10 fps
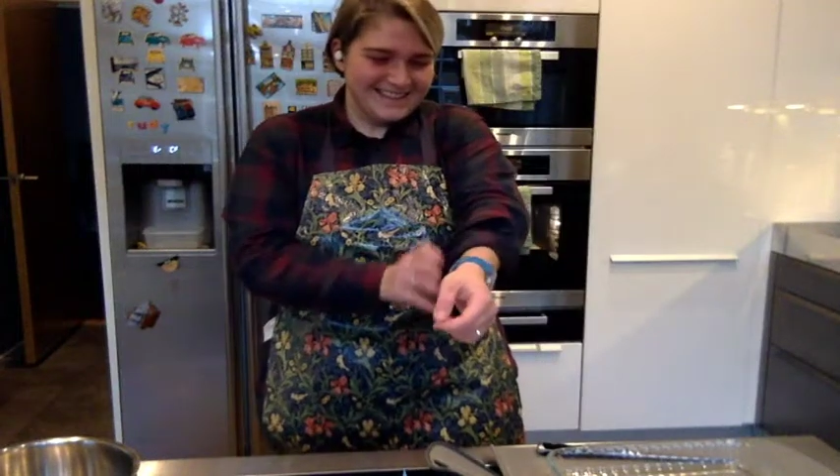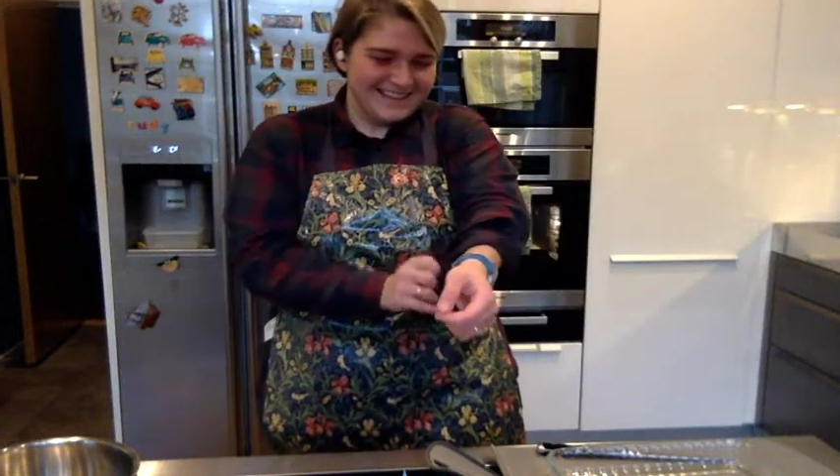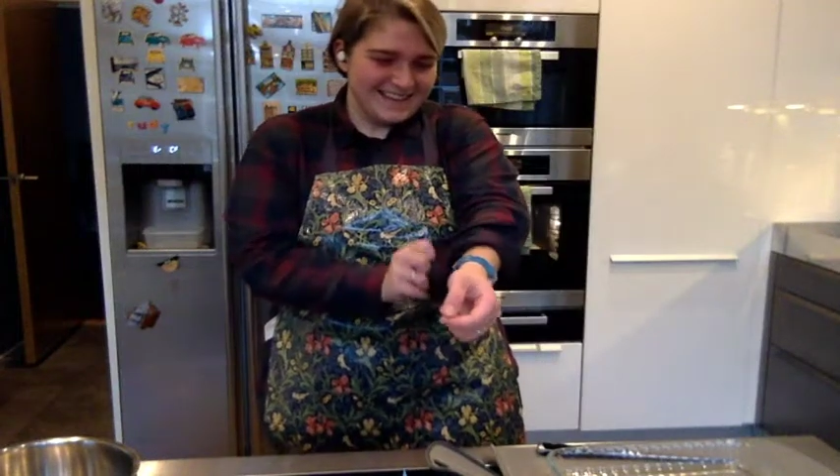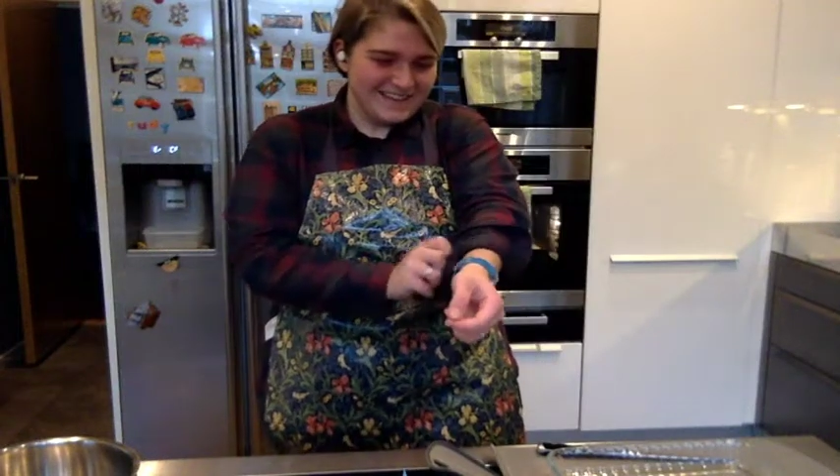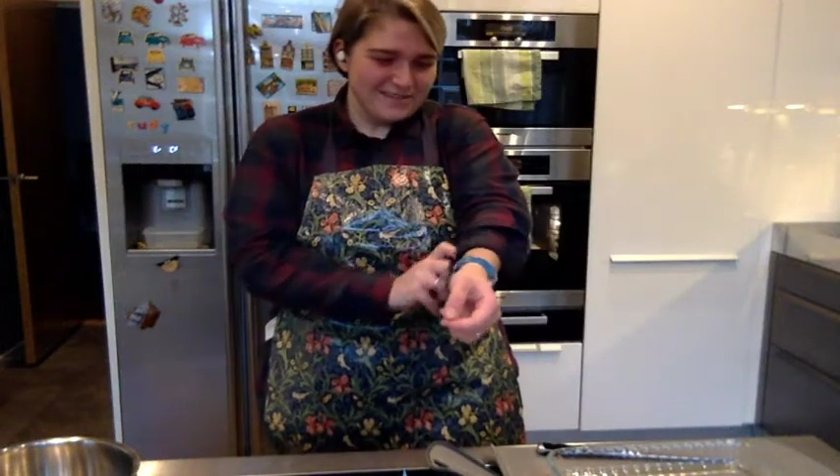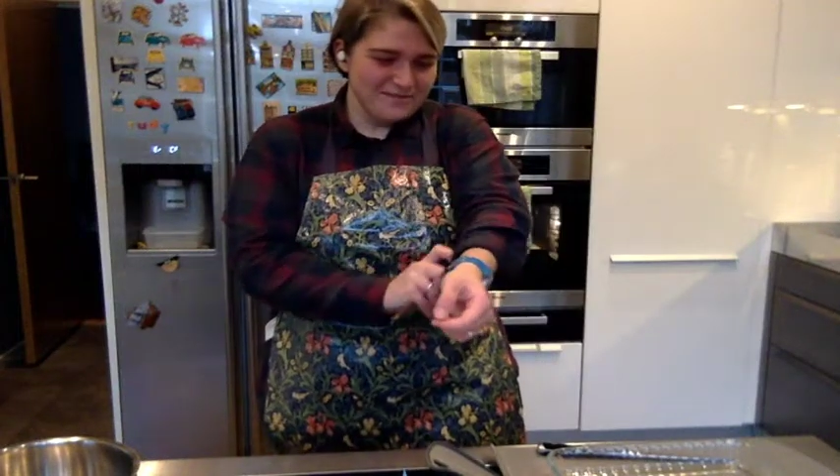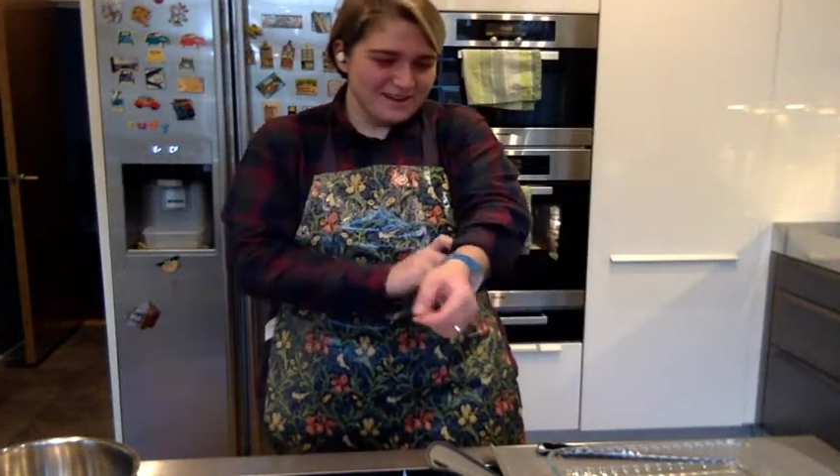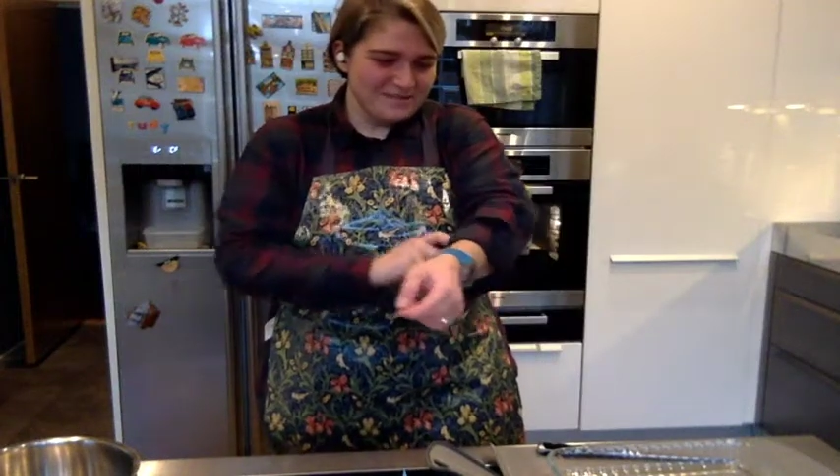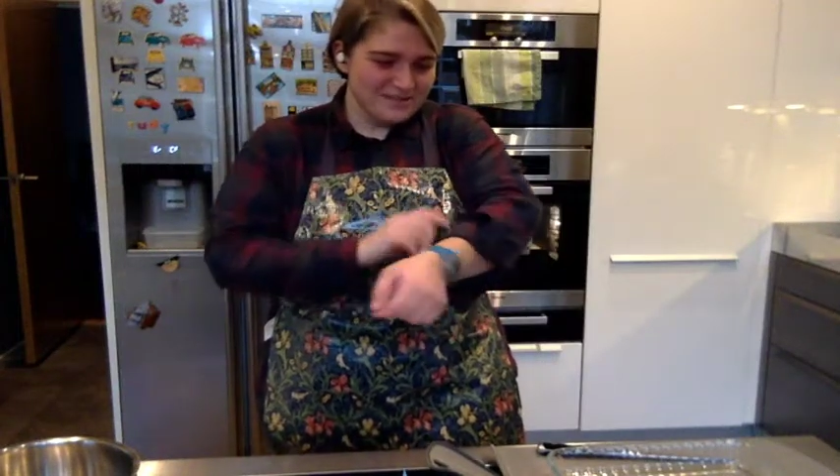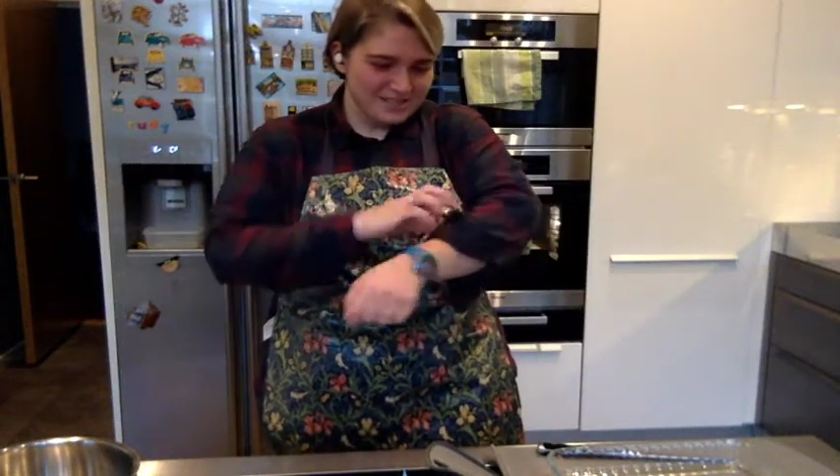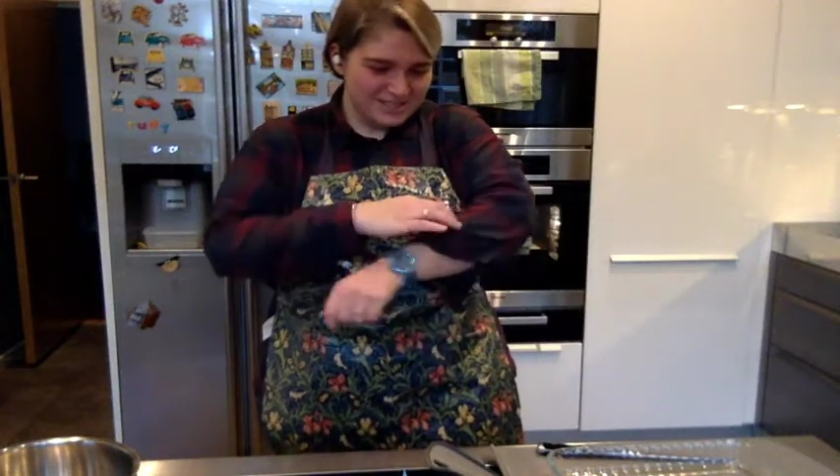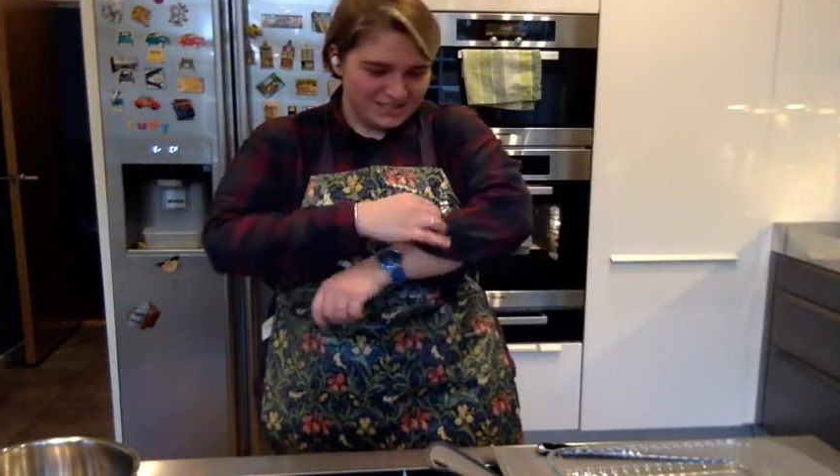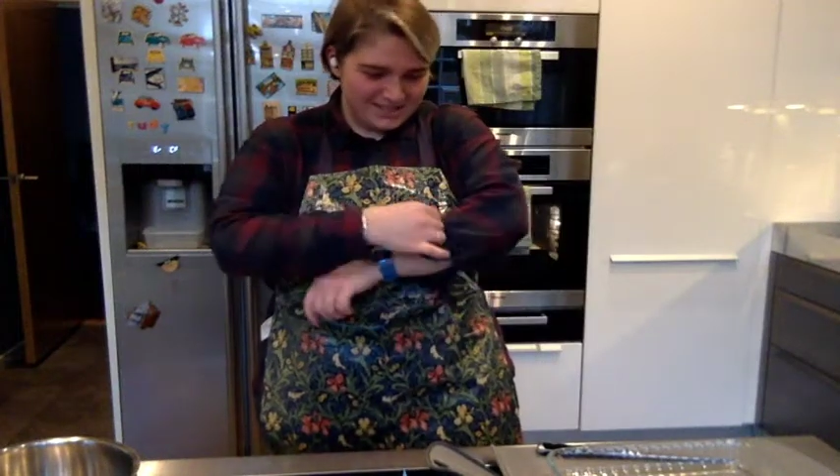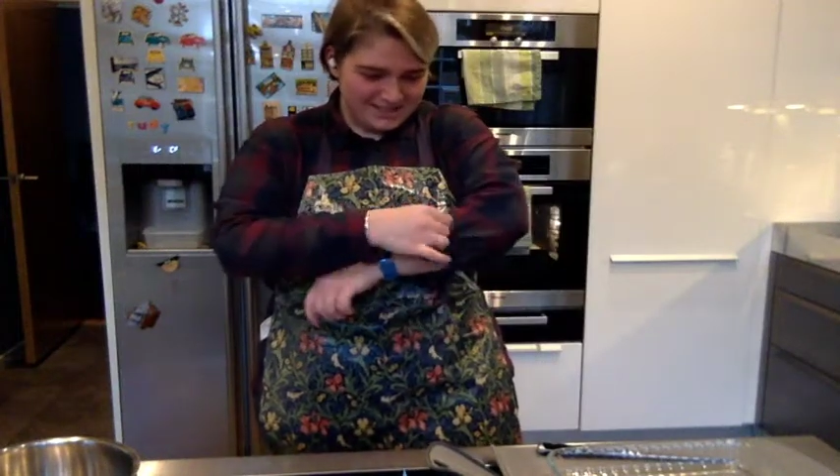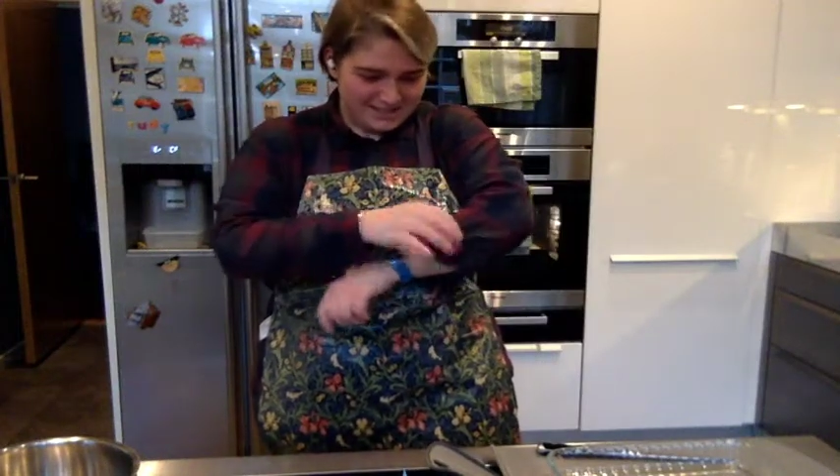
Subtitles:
Thank you very much.